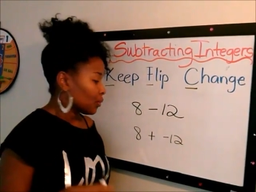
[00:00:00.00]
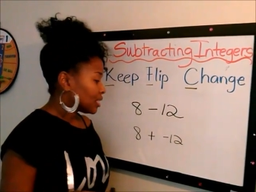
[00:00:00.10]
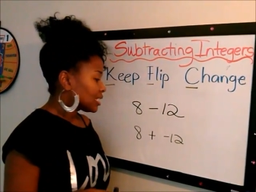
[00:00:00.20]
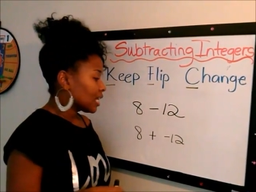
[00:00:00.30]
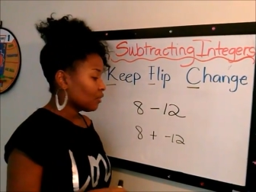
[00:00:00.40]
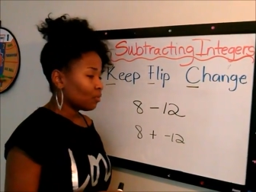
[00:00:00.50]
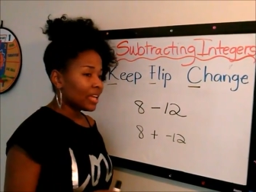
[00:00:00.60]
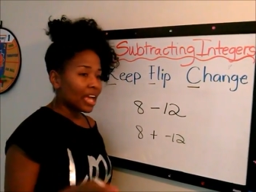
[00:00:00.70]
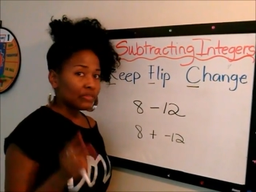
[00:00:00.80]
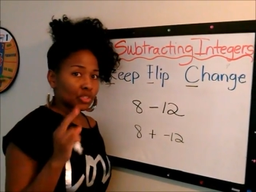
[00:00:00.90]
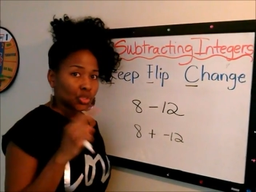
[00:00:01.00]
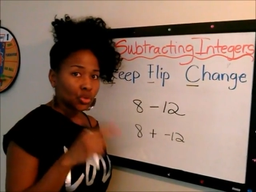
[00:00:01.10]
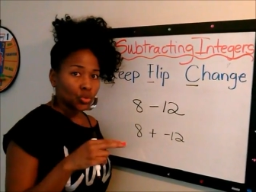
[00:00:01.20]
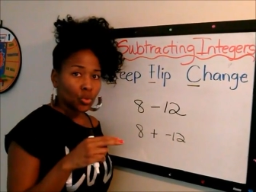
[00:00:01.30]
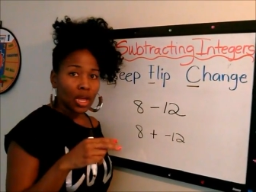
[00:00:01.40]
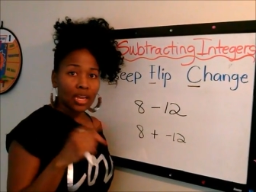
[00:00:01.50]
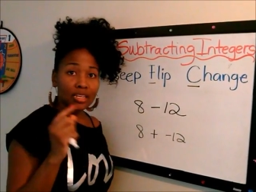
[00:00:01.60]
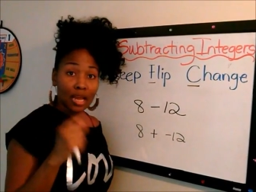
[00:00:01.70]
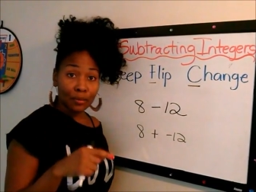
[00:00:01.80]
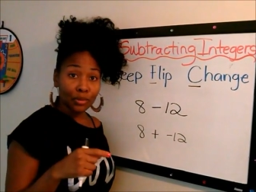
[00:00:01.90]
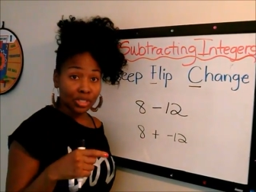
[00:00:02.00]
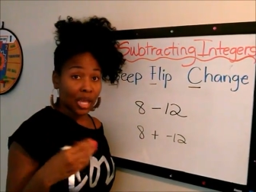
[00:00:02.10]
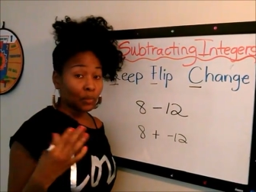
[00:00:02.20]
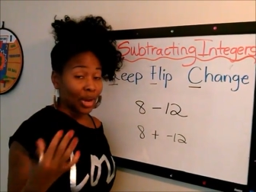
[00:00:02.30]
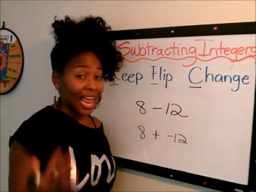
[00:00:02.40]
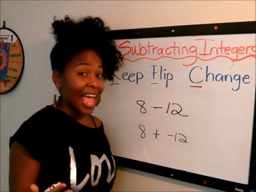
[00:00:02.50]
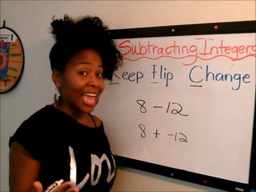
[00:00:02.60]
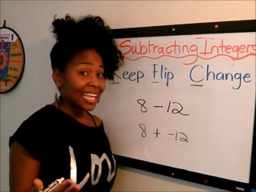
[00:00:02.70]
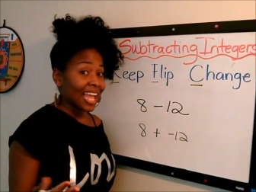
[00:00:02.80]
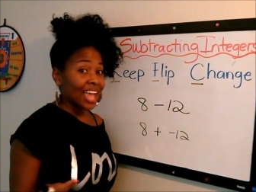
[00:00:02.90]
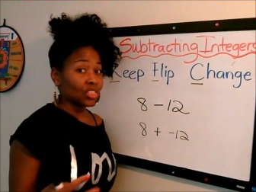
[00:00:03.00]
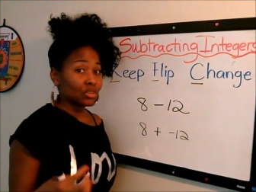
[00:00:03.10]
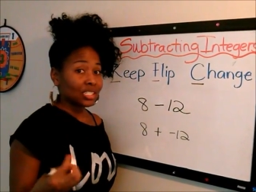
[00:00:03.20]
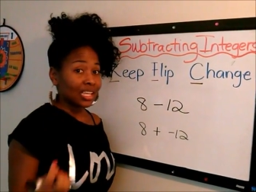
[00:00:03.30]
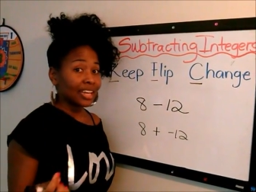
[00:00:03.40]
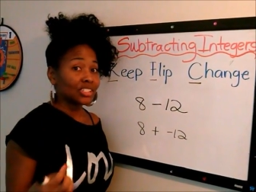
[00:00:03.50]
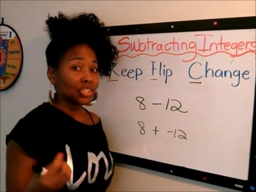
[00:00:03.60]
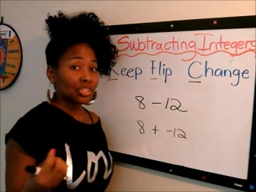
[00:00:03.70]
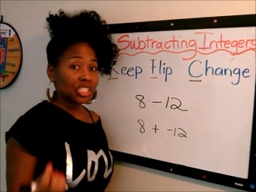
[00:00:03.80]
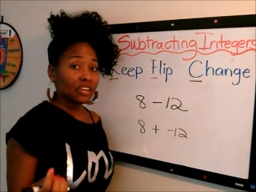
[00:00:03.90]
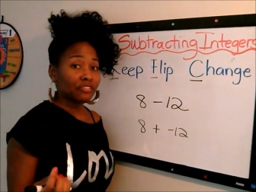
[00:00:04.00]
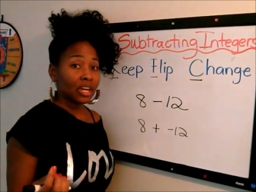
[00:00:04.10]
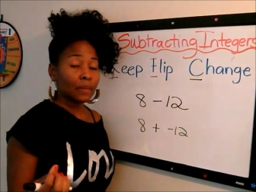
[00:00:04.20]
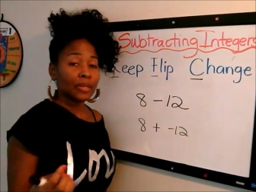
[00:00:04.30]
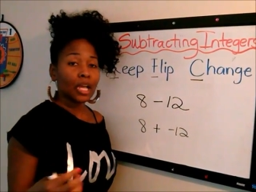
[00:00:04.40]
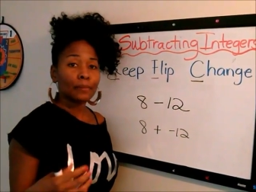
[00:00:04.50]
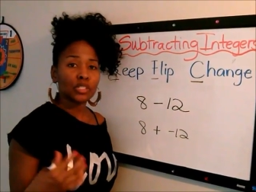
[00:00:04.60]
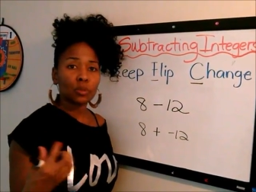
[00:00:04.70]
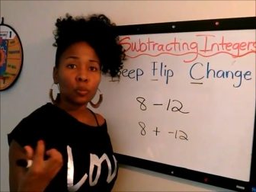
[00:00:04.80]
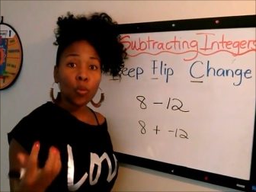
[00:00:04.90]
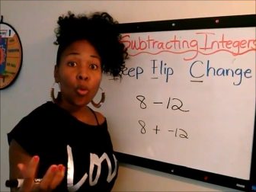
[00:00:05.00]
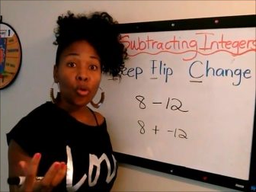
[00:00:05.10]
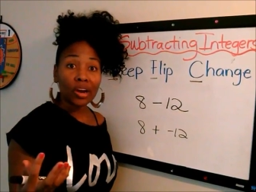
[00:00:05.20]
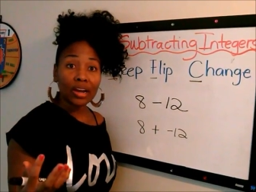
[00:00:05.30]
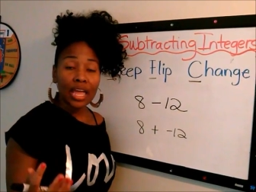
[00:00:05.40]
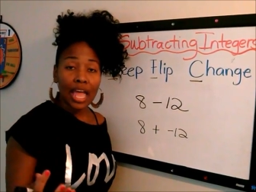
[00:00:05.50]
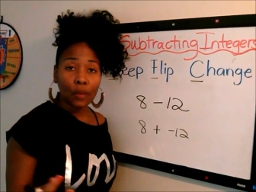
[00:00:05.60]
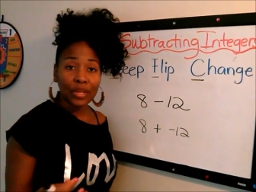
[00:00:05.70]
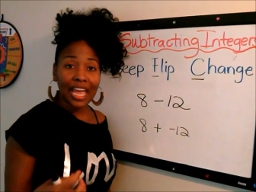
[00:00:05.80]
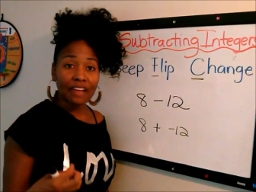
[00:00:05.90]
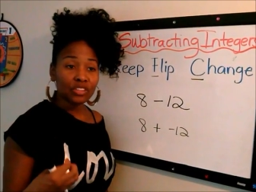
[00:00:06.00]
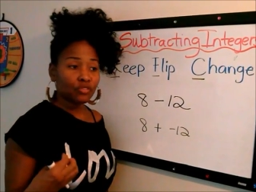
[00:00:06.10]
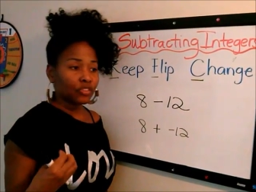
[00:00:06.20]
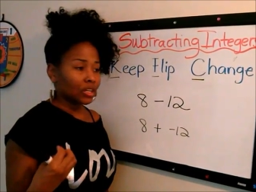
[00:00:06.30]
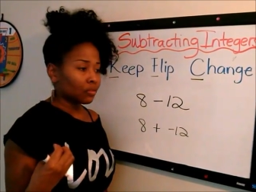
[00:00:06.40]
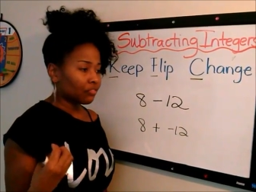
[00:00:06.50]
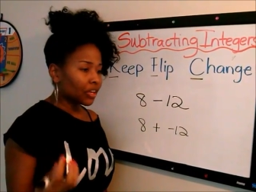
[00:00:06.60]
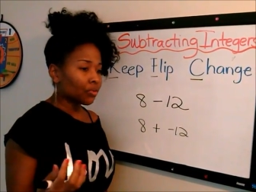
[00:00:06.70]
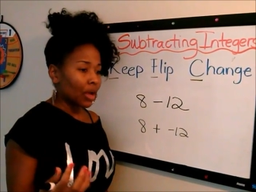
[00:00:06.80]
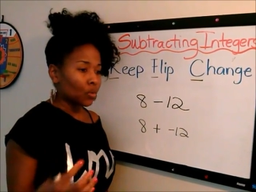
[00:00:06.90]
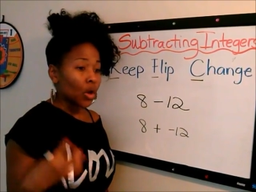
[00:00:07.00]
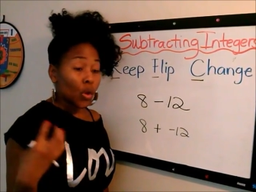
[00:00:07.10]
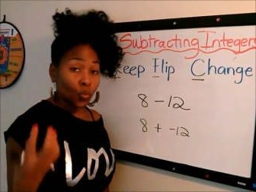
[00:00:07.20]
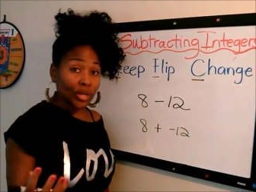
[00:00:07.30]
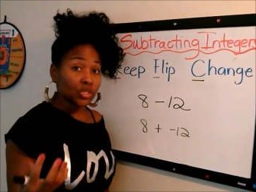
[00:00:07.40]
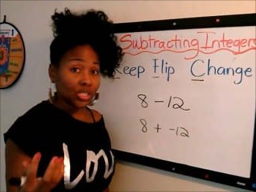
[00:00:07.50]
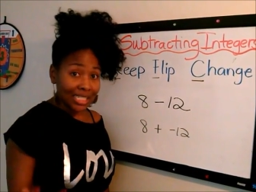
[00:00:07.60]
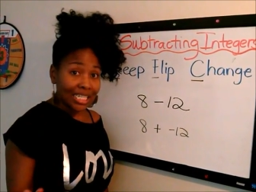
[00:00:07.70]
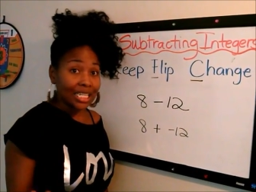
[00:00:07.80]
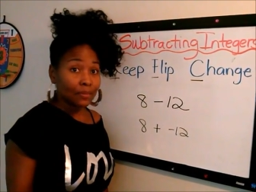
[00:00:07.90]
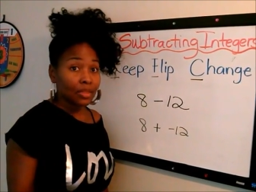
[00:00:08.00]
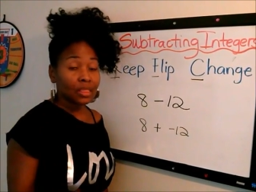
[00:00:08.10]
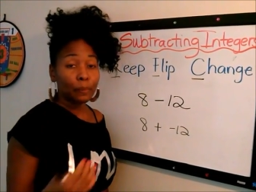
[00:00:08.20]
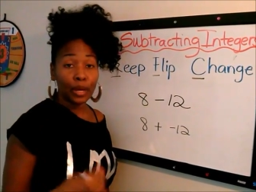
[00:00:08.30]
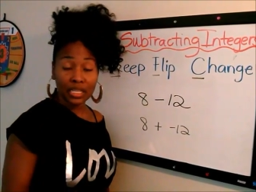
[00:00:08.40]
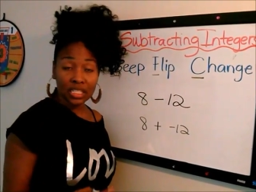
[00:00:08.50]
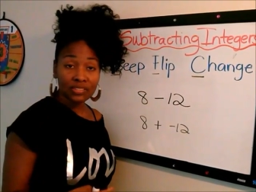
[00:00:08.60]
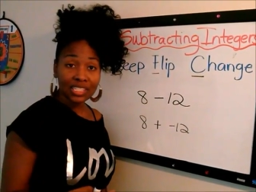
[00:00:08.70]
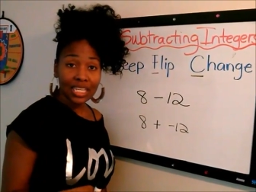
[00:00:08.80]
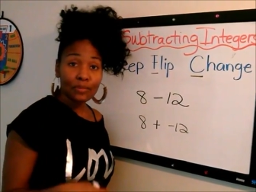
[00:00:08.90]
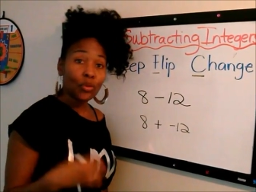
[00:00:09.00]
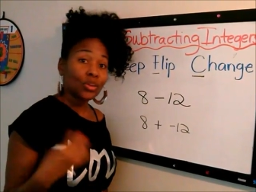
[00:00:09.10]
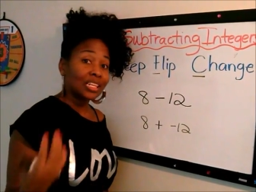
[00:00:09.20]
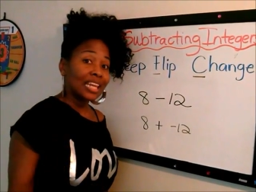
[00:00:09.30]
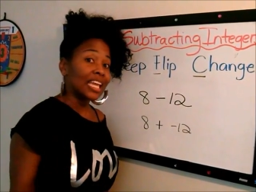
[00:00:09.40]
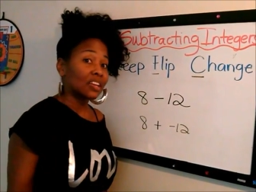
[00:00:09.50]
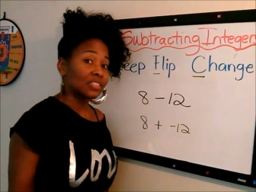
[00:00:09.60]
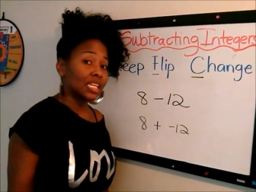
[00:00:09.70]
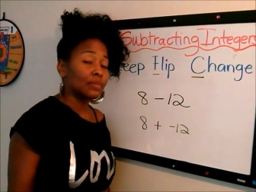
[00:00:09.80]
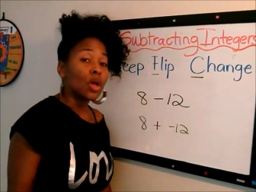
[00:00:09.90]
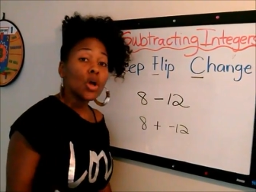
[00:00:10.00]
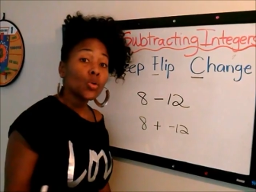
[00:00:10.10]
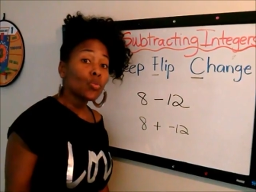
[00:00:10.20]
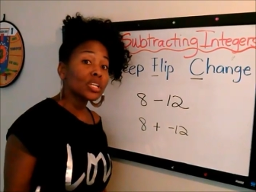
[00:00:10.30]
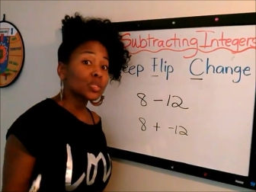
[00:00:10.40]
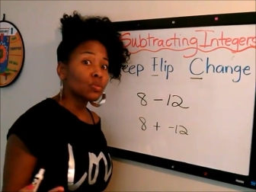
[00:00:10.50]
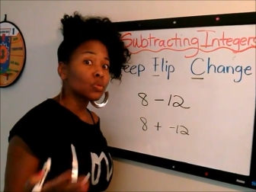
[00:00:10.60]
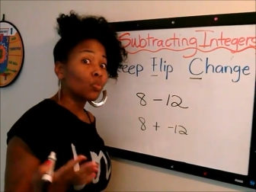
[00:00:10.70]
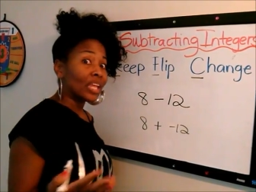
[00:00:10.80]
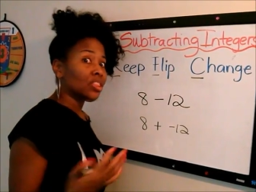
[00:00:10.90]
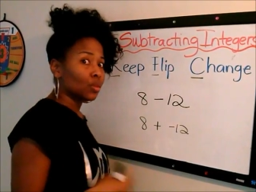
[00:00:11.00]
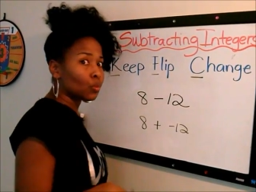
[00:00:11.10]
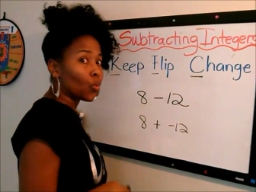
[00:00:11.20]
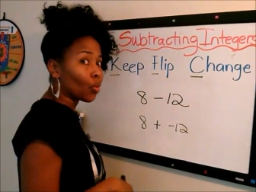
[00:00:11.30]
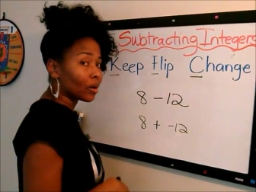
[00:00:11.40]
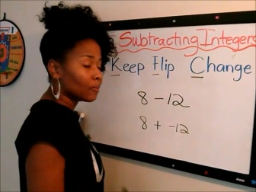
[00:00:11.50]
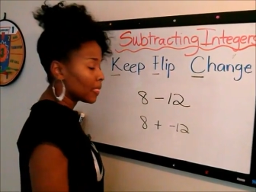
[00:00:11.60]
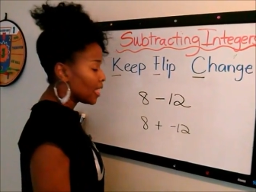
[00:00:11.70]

we said if we have two numbers that we're adding and their signs are different, it becomes a war. And we have to figure out which team, the positive team or the negative team, which will win the war.